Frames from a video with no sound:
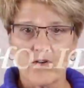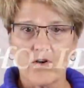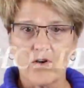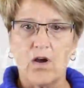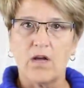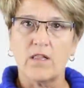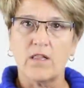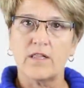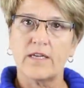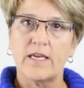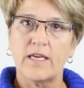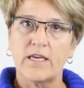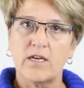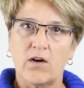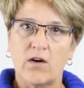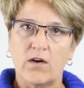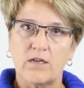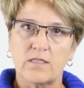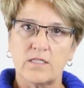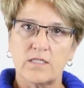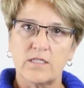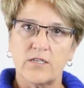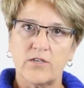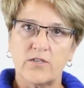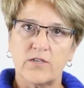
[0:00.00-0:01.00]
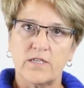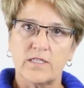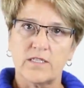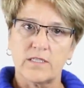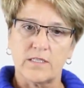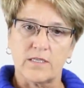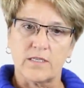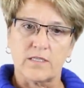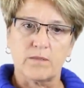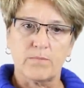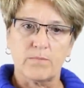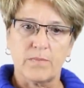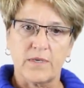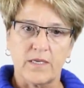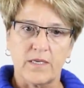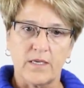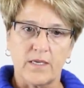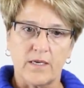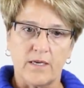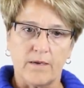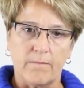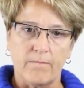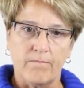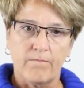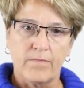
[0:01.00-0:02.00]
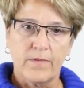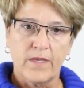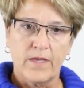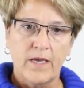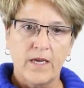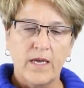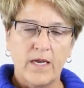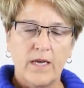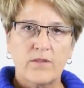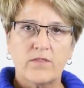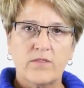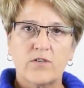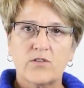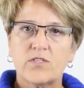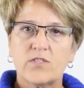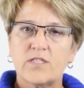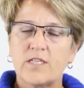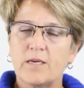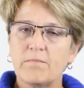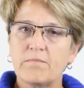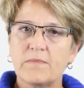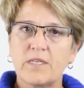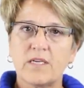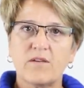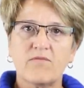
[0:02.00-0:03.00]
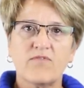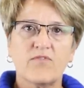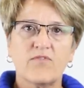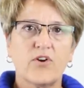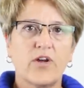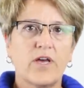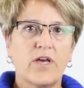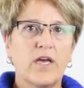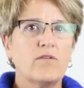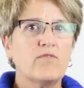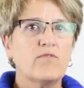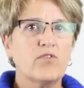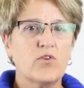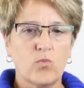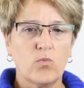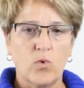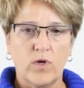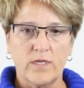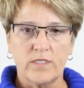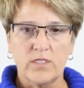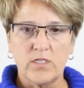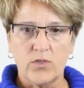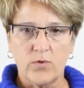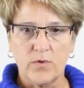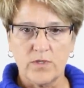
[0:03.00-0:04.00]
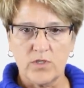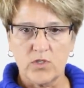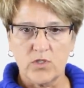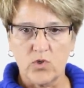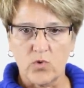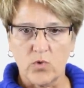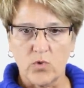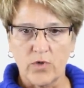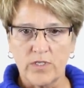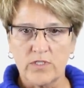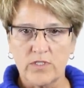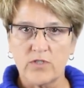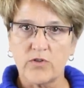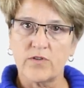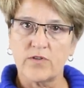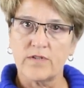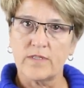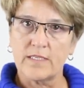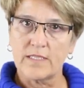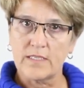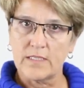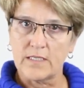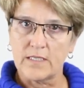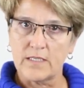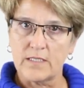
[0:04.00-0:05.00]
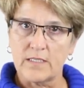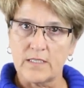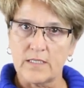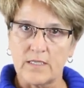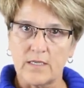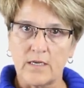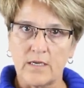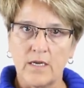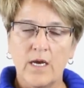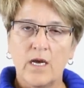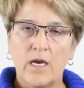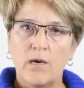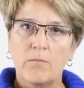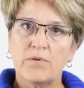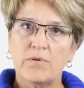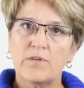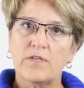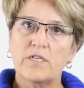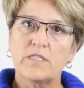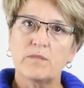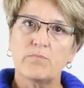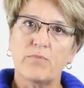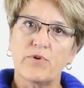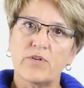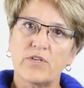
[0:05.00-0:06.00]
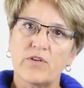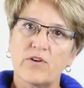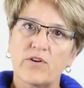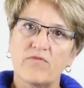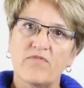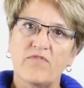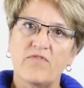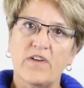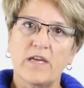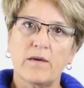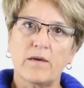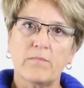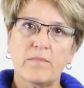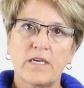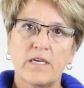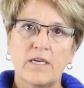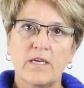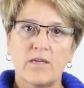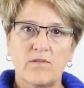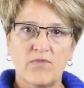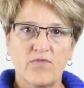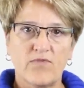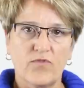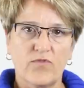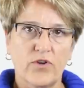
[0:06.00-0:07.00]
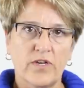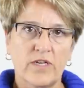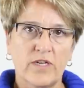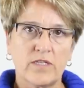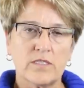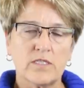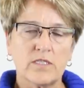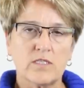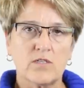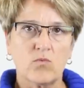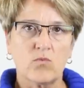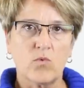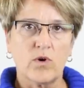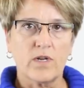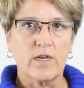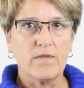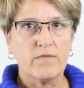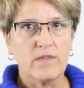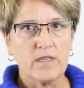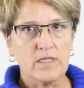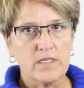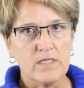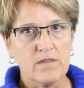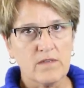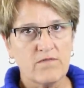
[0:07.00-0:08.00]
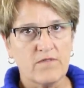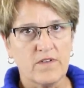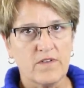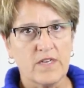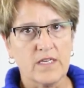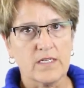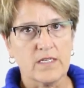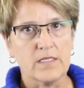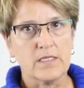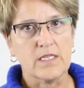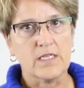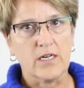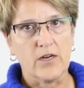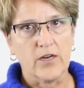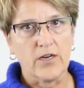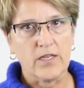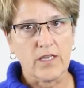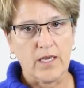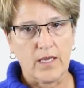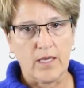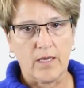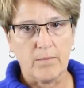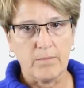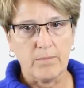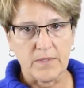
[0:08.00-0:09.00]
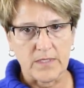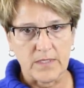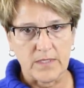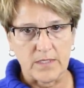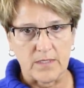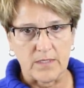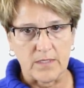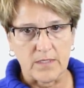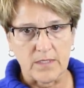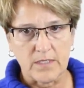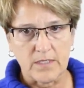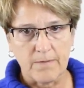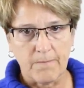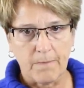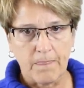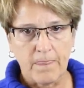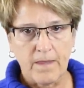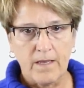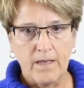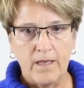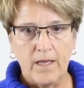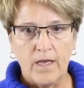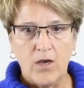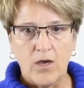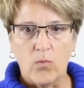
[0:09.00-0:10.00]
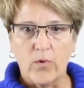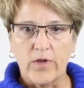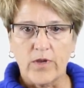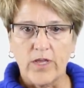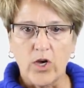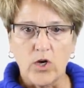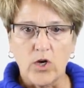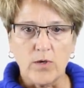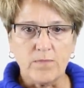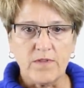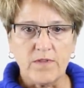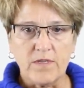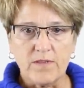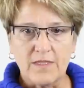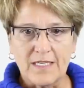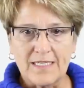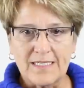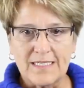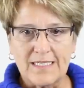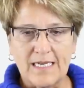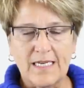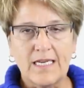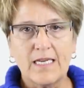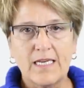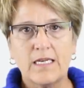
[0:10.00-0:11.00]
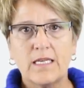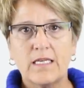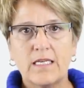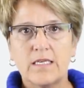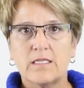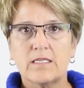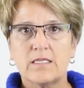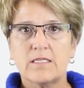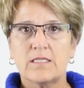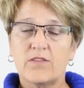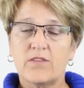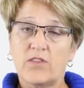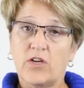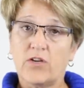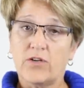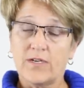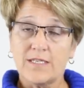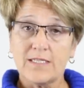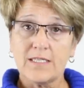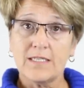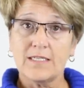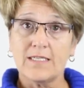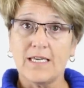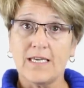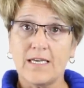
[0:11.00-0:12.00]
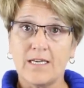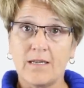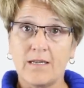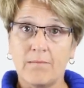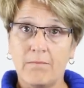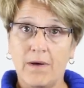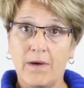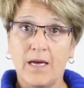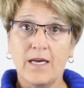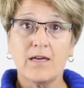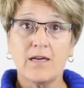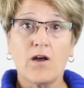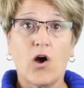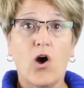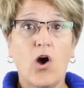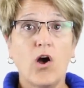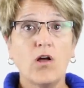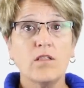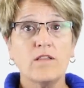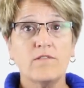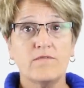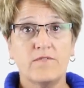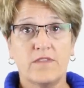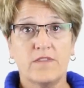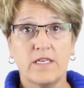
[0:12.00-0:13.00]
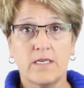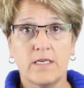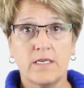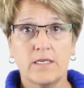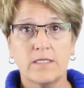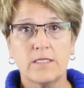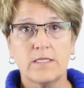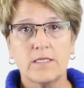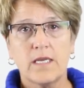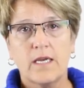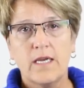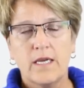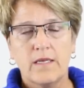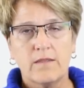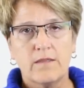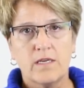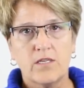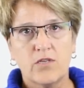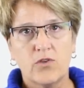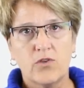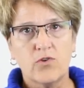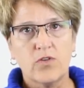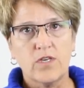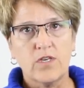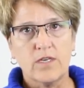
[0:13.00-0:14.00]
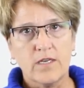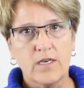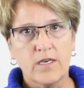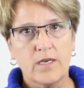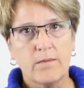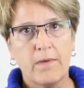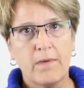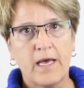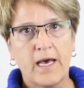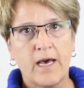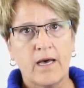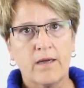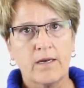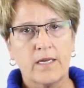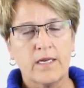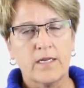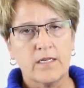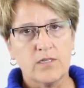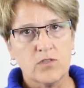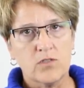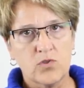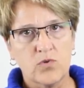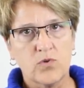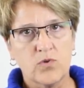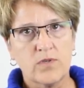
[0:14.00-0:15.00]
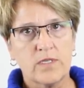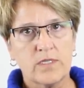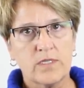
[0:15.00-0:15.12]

holiday concert at 6 p.m. There's something for everyone to enjoy during the season. Please bring your family and friends to one of these events at our campuses. We hope that the date is, there is a date among all of these that you can come out and enjoy the